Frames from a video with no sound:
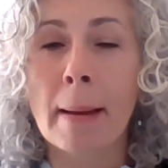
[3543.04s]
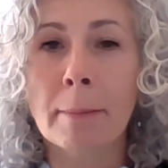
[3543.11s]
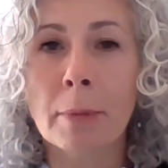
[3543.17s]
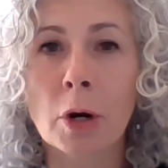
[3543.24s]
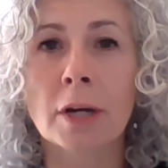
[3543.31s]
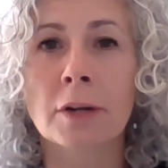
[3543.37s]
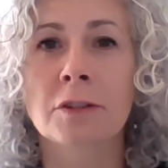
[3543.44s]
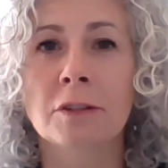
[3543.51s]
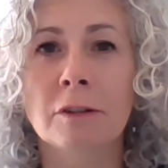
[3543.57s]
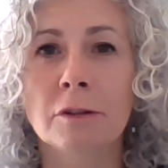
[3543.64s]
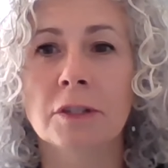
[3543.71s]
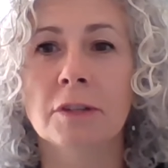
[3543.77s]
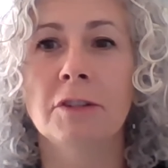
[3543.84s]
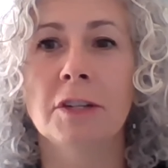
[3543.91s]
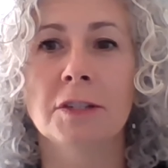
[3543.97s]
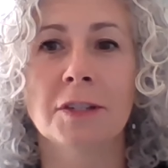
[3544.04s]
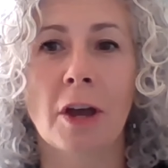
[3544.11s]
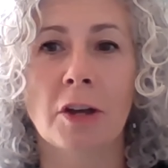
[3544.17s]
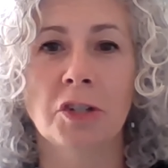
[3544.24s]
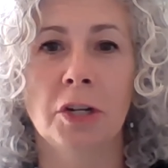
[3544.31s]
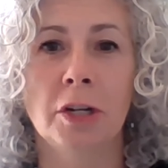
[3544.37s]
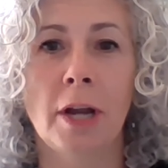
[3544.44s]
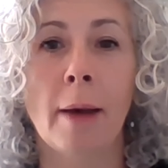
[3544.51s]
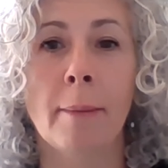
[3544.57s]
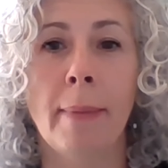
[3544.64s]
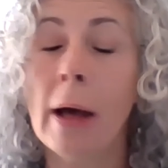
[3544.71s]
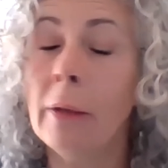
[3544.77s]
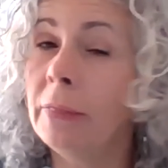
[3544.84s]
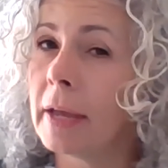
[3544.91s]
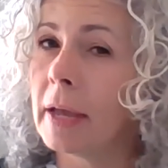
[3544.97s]
member exclusive discussion
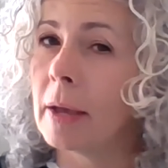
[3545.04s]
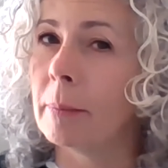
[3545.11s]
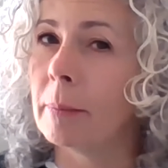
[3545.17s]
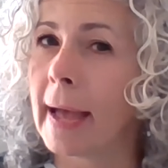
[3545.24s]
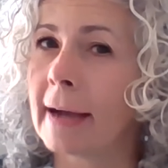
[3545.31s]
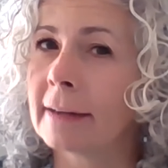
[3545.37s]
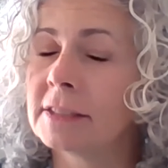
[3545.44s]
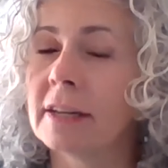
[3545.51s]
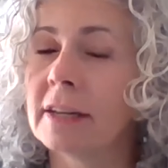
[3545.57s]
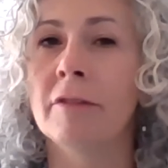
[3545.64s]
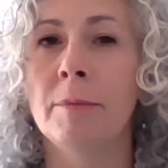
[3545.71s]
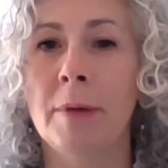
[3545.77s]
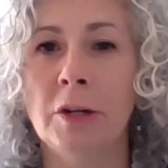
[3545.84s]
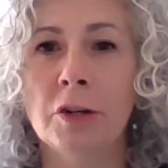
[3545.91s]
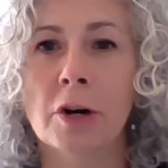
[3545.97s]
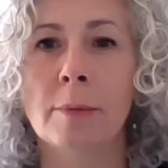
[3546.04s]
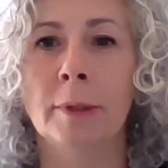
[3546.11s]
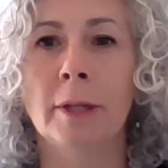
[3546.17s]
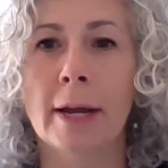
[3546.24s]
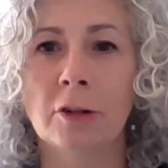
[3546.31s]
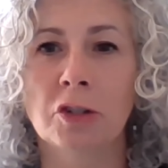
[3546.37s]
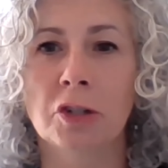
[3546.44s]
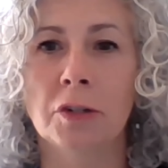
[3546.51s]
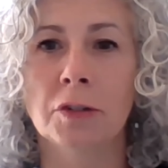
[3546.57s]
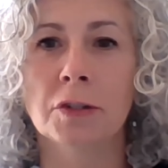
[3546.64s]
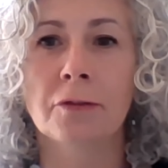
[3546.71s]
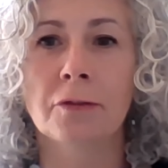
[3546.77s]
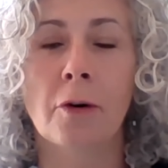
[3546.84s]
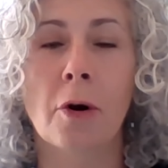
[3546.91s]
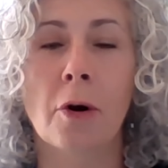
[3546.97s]
about the impact of the midterm
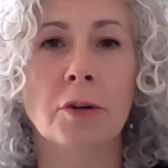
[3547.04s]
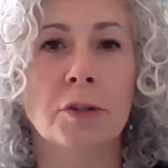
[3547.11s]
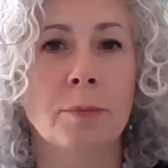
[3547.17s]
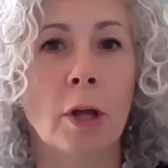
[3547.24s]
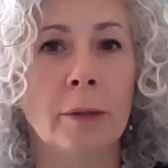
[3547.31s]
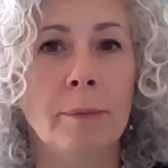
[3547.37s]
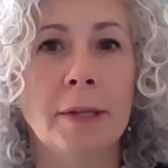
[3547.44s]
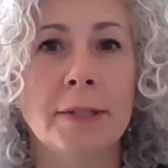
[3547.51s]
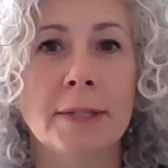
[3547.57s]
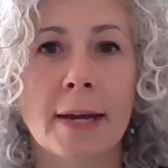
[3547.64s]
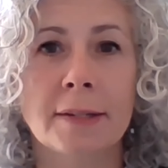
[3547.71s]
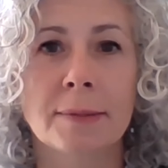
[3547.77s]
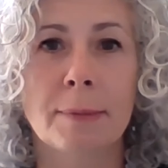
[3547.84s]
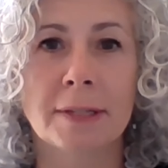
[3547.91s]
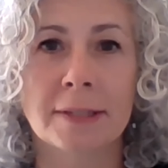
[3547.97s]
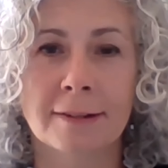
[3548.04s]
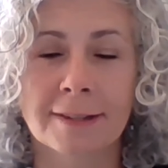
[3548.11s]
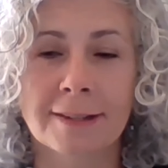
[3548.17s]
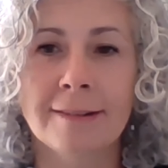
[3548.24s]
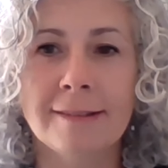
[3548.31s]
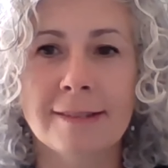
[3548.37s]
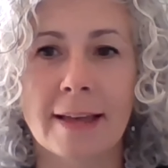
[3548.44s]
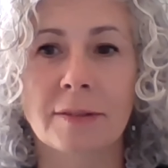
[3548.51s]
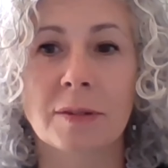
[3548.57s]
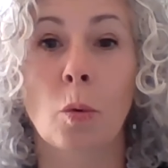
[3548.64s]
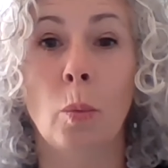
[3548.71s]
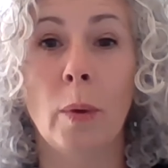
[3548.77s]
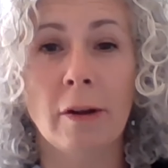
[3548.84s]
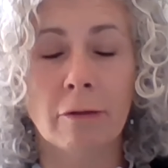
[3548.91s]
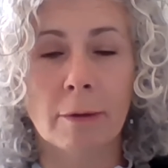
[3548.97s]
elections for small and mid sized businesses. That's a
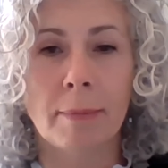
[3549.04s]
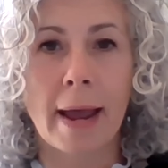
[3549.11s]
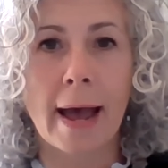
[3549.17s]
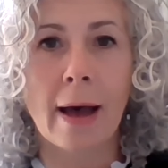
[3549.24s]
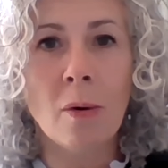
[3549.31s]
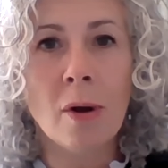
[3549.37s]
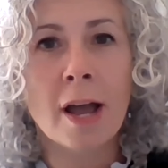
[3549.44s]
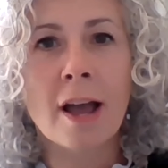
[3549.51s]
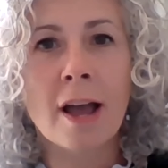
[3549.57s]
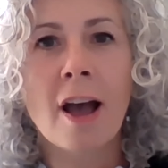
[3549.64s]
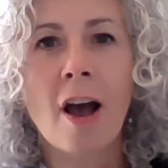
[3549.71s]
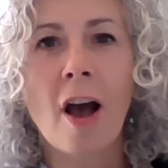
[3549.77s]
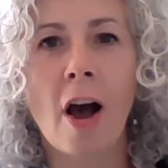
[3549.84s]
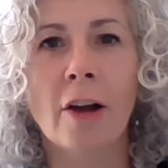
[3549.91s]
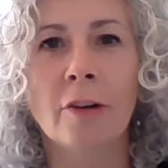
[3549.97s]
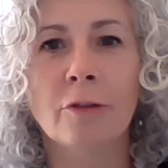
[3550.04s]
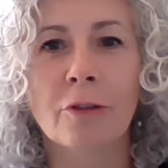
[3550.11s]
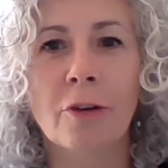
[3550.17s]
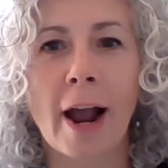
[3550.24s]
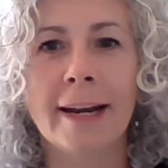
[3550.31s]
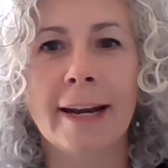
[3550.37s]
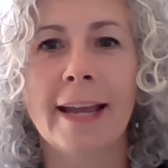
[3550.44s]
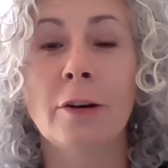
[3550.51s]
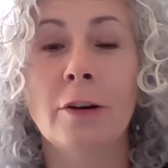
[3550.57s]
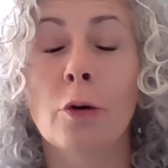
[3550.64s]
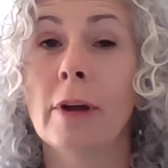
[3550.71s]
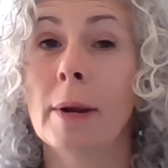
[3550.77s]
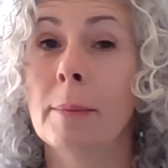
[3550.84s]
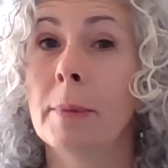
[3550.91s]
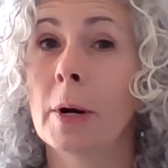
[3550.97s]
week from now on Friday,
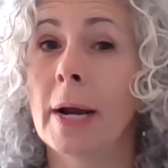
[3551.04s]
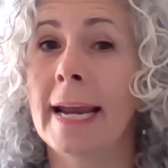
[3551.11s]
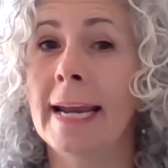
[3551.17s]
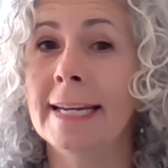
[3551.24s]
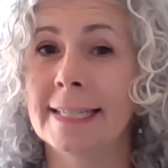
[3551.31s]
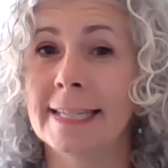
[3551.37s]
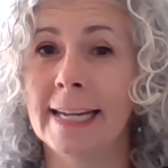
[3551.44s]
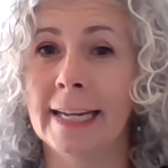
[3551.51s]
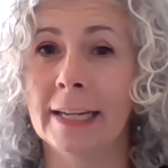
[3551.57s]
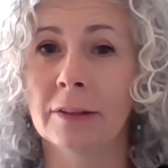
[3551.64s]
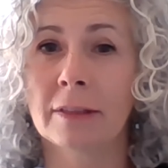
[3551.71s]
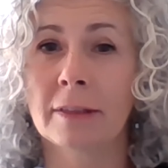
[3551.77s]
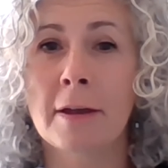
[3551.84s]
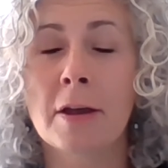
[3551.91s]
November 18th.